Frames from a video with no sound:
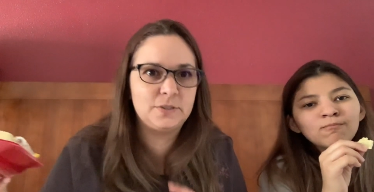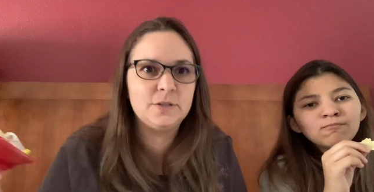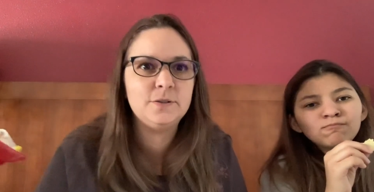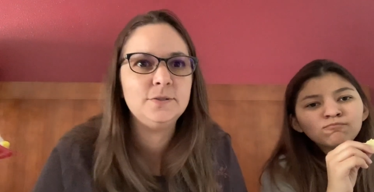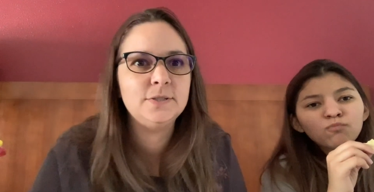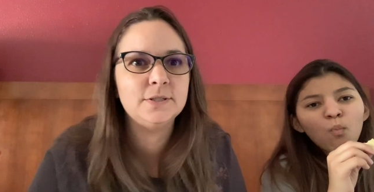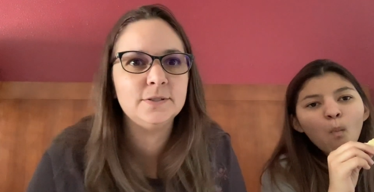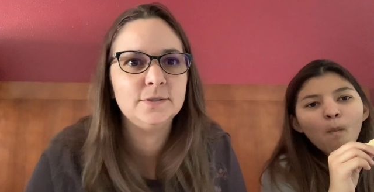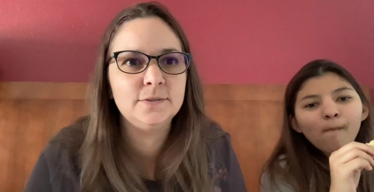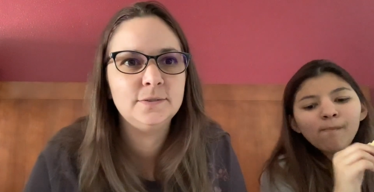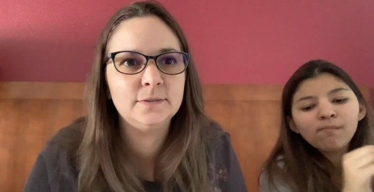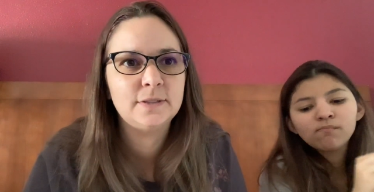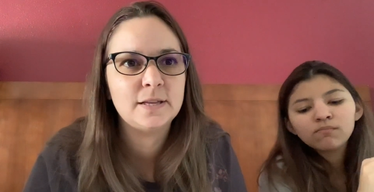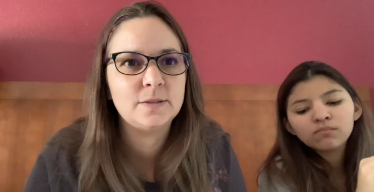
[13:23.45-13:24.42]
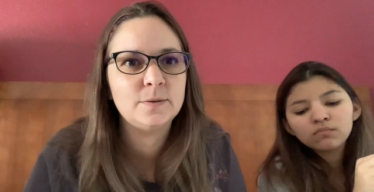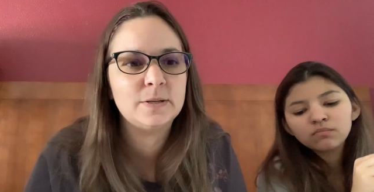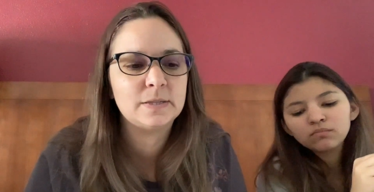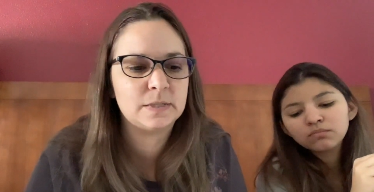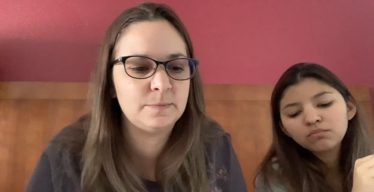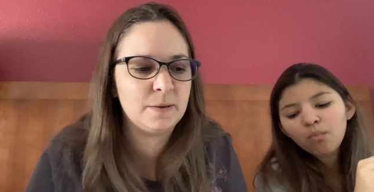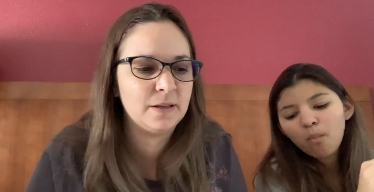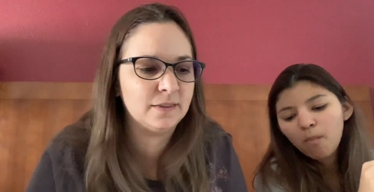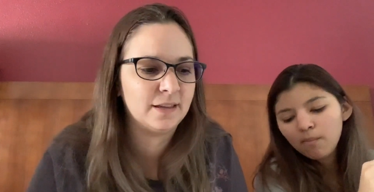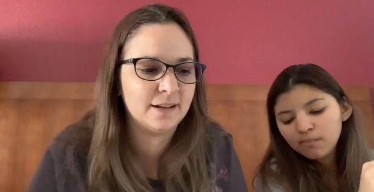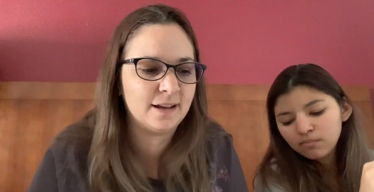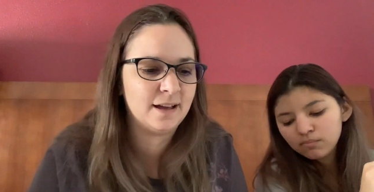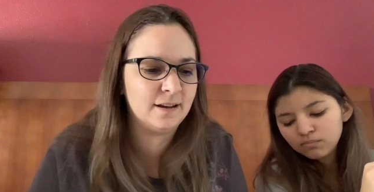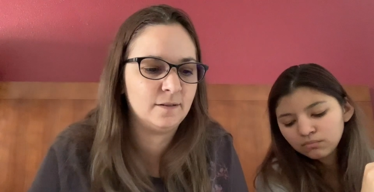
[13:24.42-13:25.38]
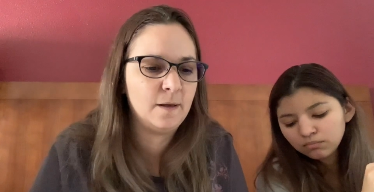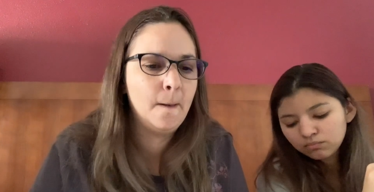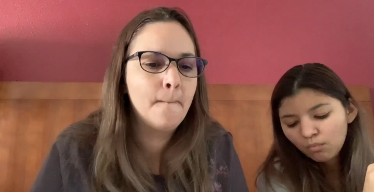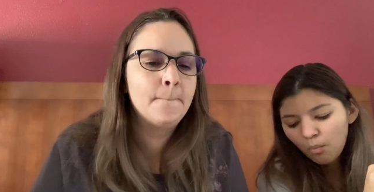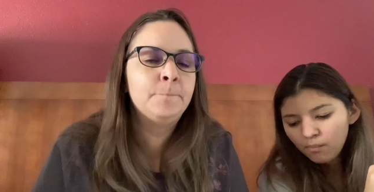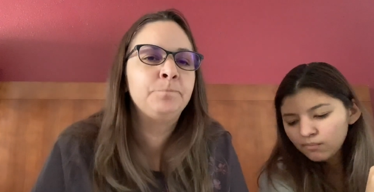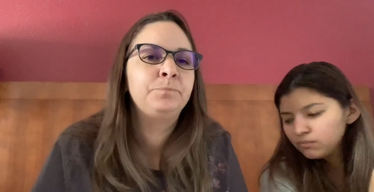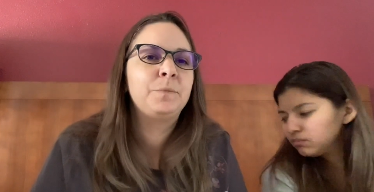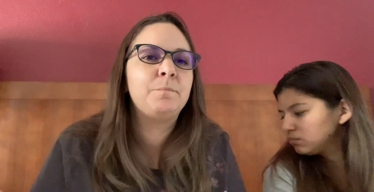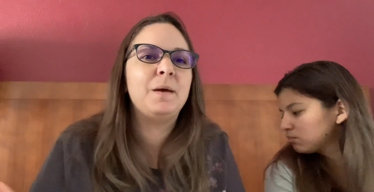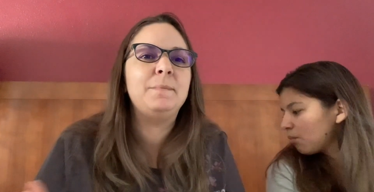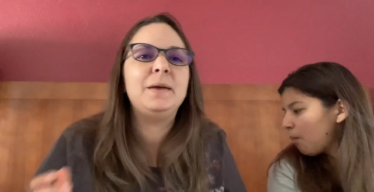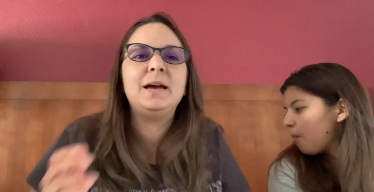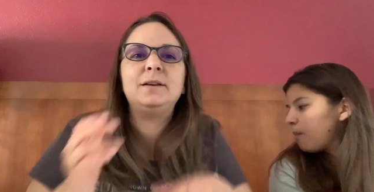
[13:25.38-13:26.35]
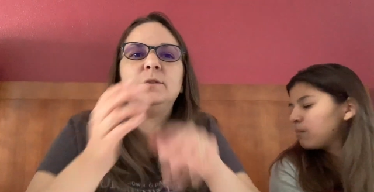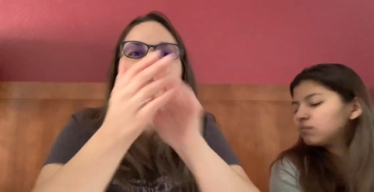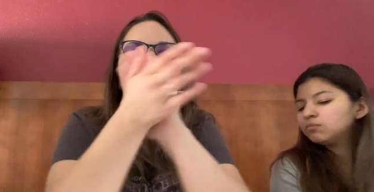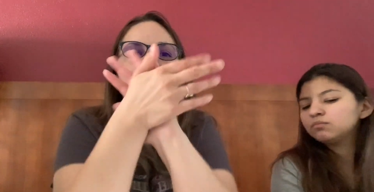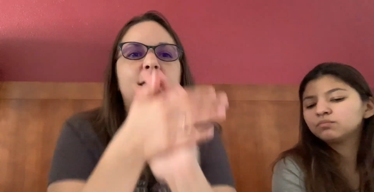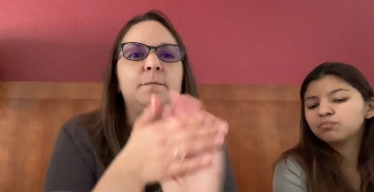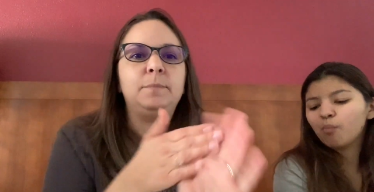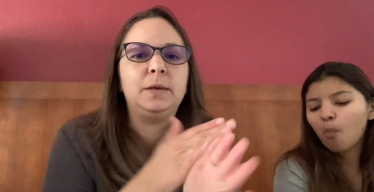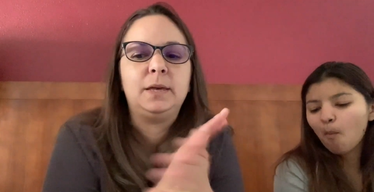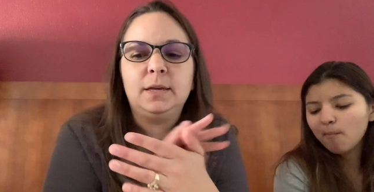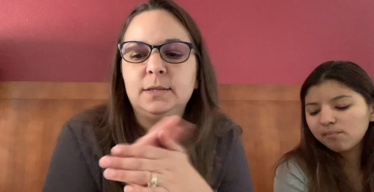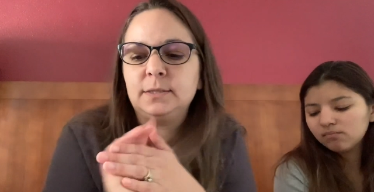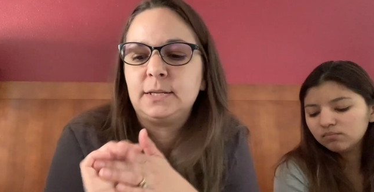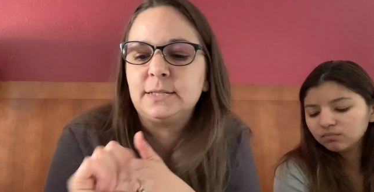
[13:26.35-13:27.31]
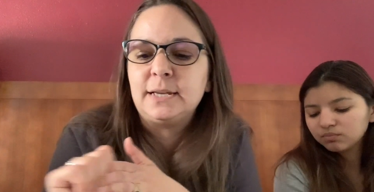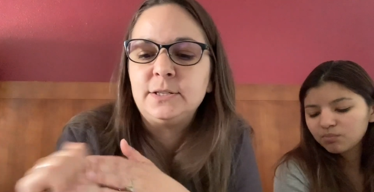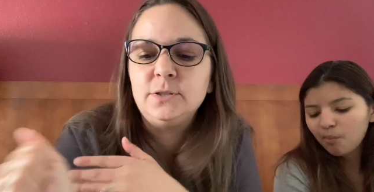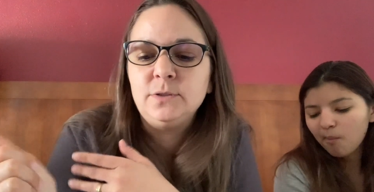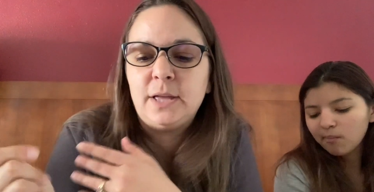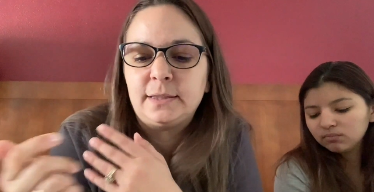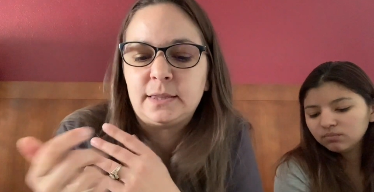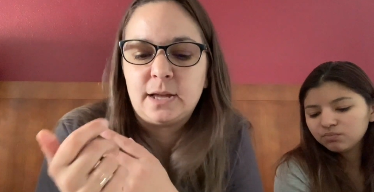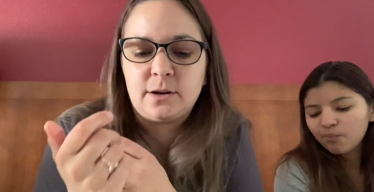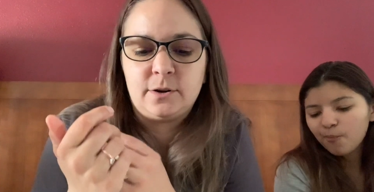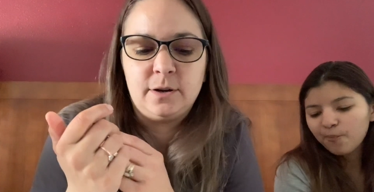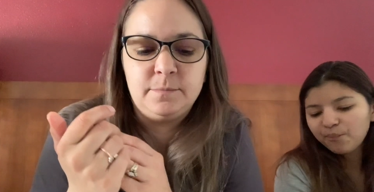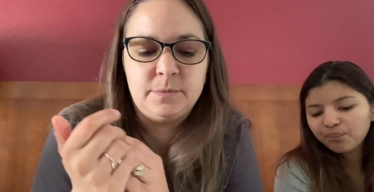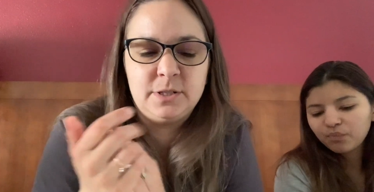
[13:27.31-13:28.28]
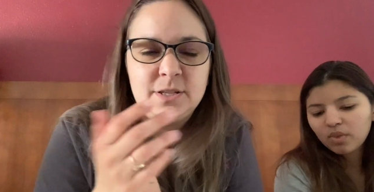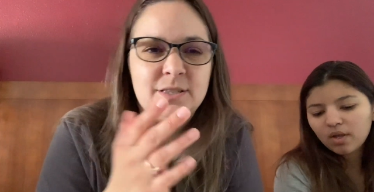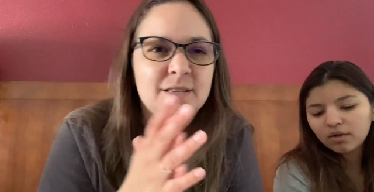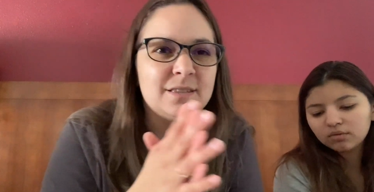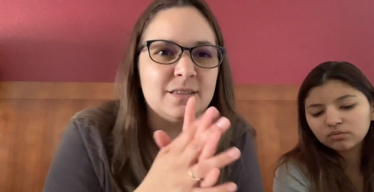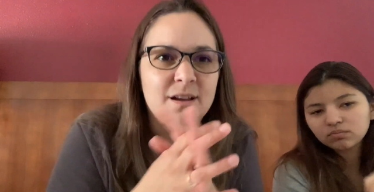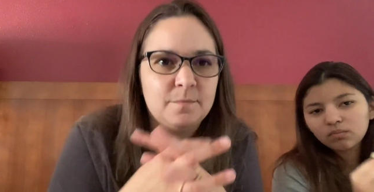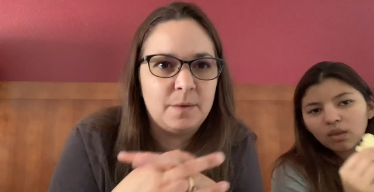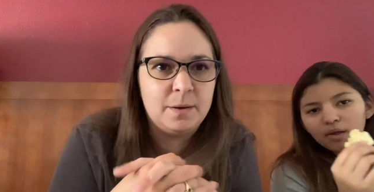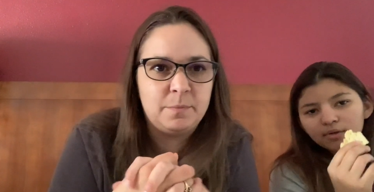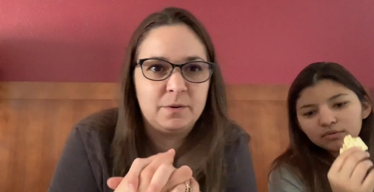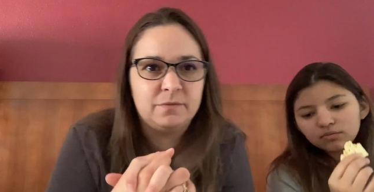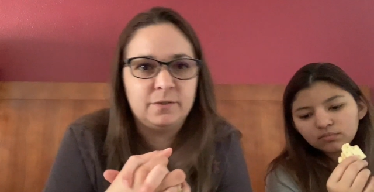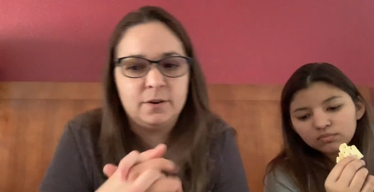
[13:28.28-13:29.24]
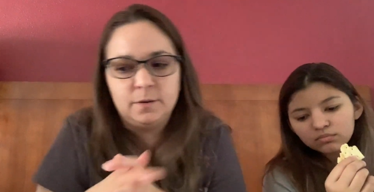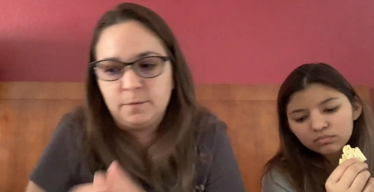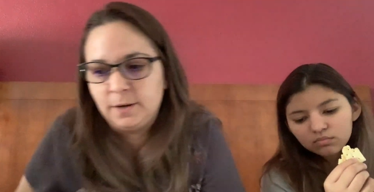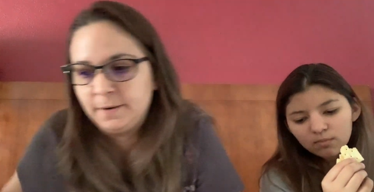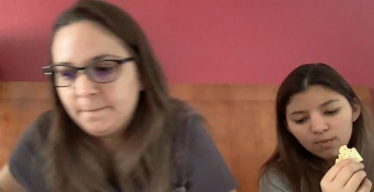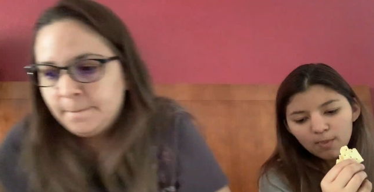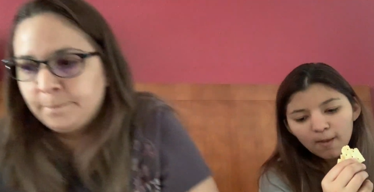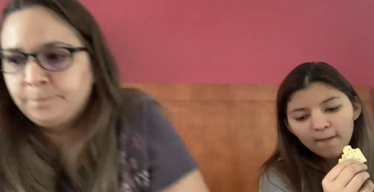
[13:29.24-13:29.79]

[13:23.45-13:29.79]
Speaker 1: Told you. That's what it smelled like. Maybe I don't like it because I do like that cream cheese. It's not my preferred one.